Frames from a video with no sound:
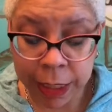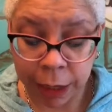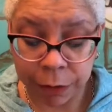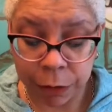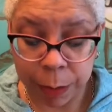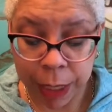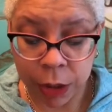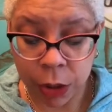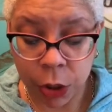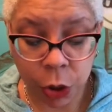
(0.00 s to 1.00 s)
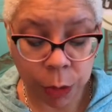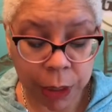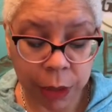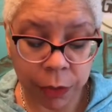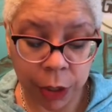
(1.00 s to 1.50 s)
is safe for pets, too
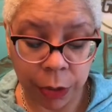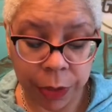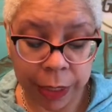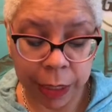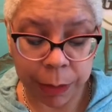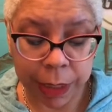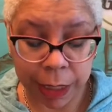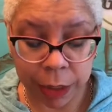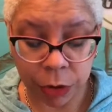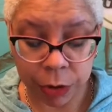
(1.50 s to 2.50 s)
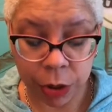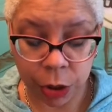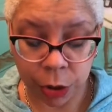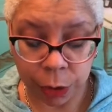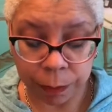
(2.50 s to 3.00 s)
much of a good thing can be dangerous
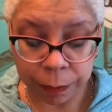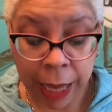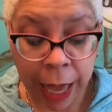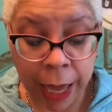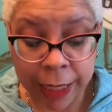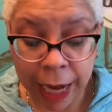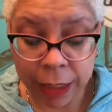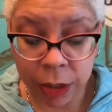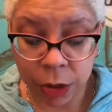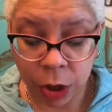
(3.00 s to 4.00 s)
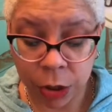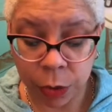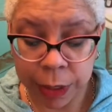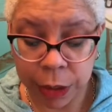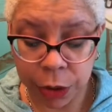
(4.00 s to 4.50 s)
too. Cats and dogs
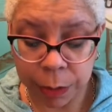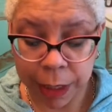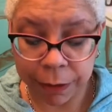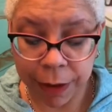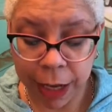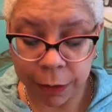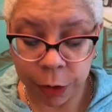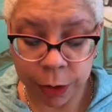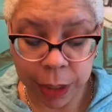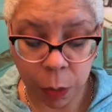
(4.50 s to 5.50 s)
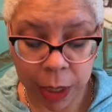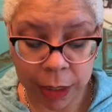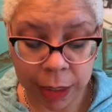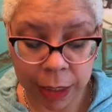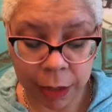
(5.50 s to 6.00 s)
who eat too many fatty foods at
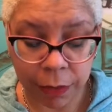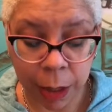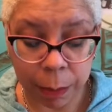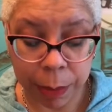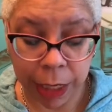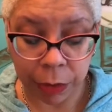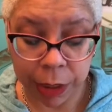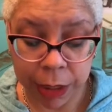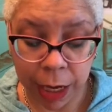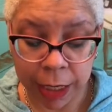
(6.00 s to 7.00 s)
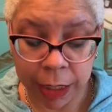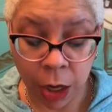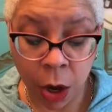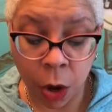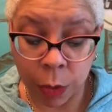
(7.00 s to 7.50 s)
once can develop pancreatitis,
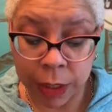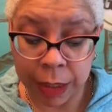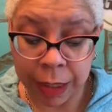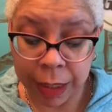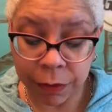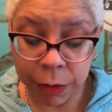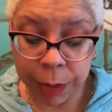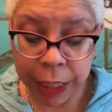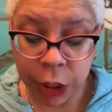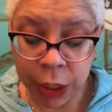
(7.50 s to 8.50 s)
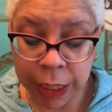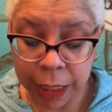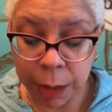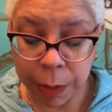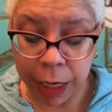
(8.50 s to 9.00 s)
which is an inflammation
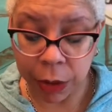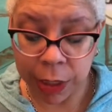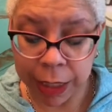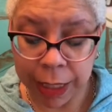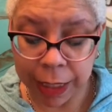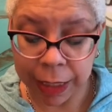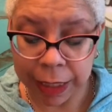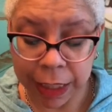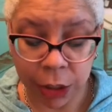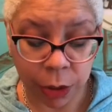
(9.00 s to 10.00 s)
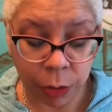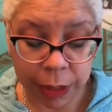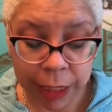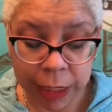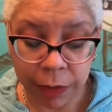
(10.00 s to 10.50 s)
in the pancreas that can lead to the
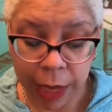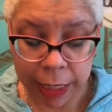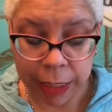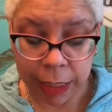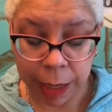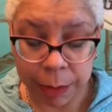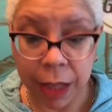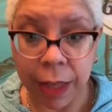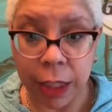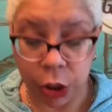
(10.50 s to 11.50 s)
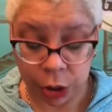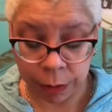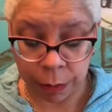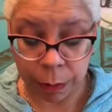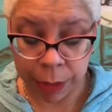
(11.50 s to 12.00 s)
release of enzymes that
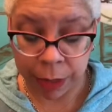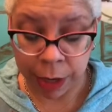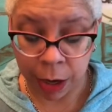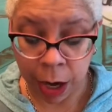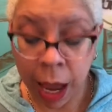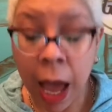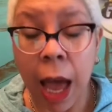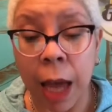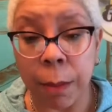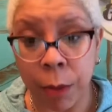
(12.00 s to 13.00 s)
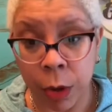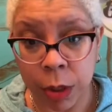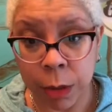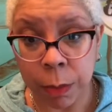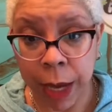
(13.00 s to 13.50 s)
shouldn't be there. And
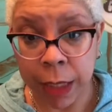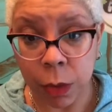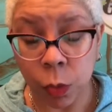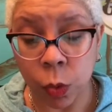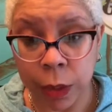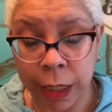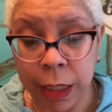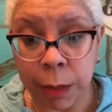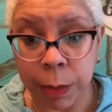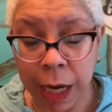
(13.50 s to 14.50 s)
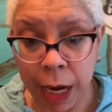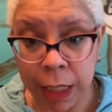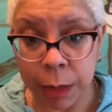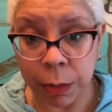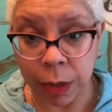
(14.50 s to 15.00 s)
most pets will need to be
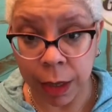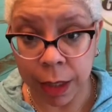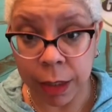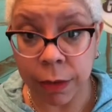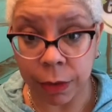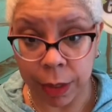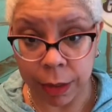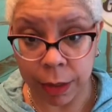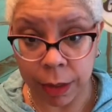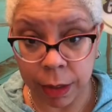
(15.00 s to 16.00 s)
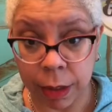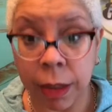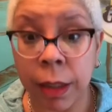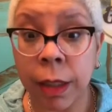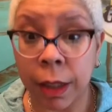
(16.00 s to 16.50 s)
hospitalized for this.
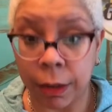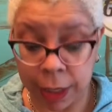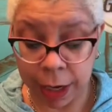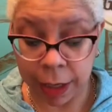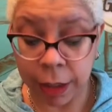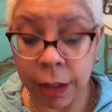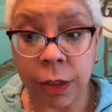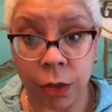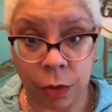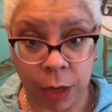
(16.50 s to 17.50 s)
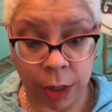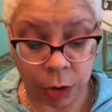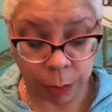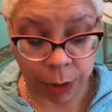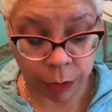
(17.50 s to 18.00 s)
Okay? So not
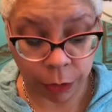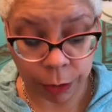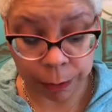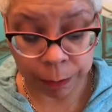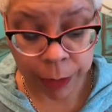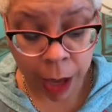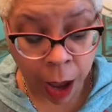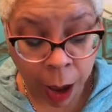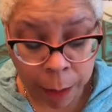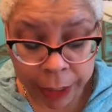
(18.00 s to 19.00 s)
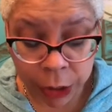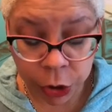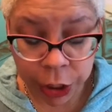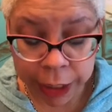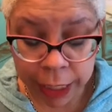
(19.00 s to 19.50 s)
too much food. Make
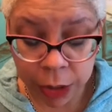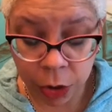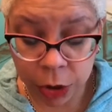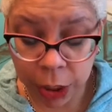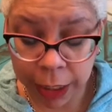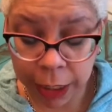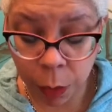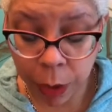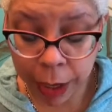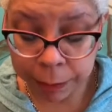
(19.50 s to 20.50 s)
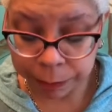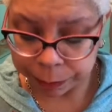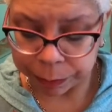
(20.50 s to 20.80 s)
sure your guests aren't tucking away